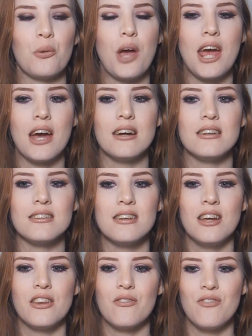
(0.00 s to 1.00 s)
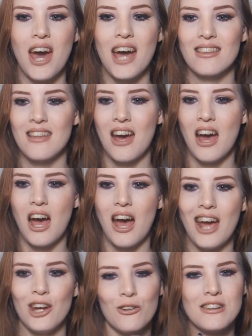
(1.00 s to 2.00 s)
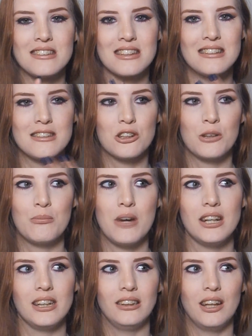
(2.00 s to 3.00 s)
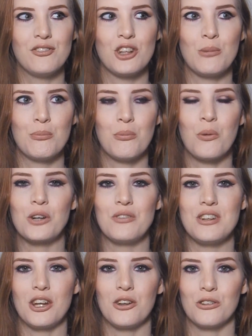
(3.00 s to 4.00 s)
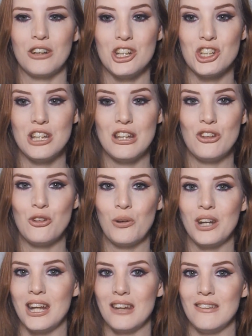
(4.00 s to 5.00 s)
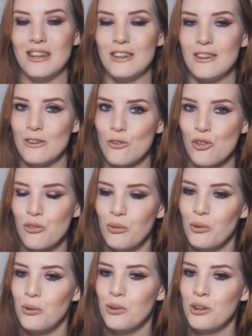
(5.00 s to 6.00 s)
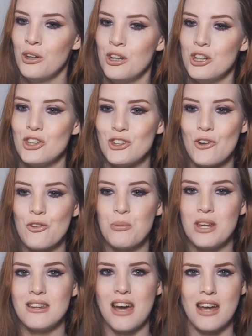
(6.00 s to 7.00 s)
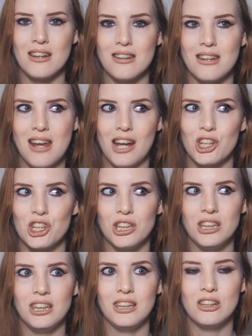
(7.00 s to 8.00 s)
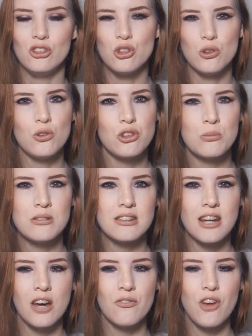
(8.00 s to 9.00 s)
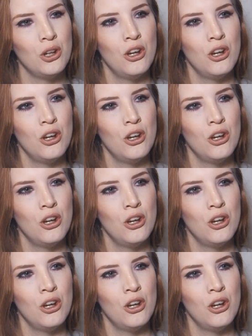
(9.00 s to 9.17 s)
And the fact that I always consider my left arm more of a decoration than doing anything useful shows me that it actually can do some stuff.